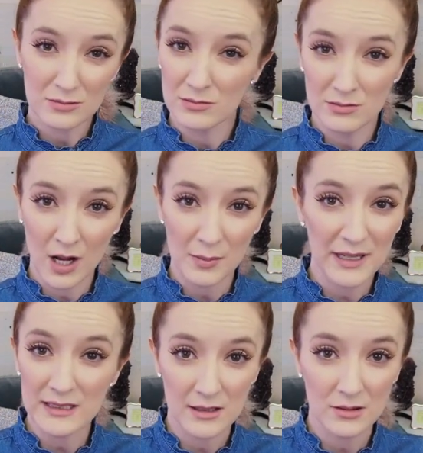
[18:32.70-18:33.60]
not a
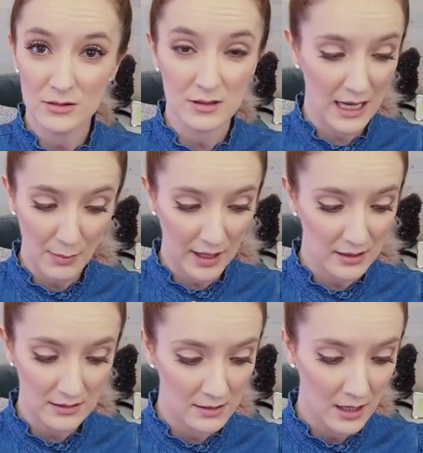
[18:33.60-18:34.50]
big deal, just 10
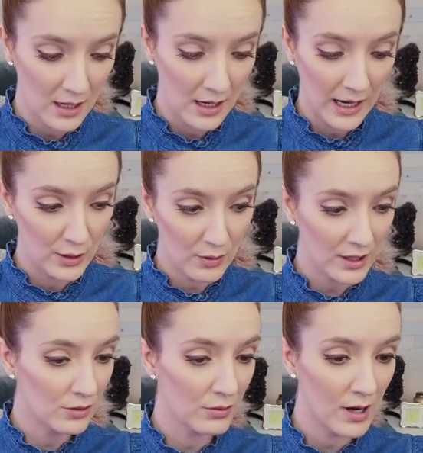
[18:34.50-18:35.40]
minutes. And you
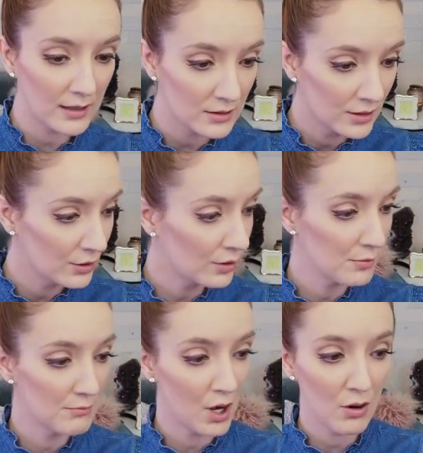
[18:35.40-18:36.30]
could grunt, you could
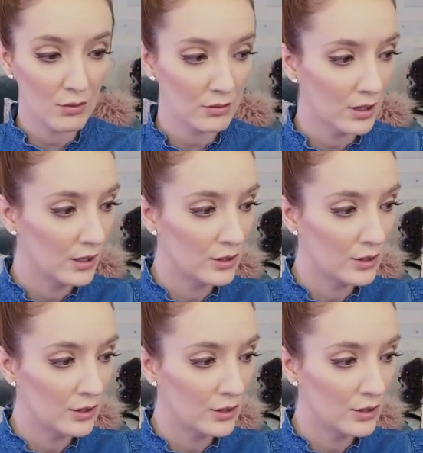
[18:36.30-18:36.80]
moan,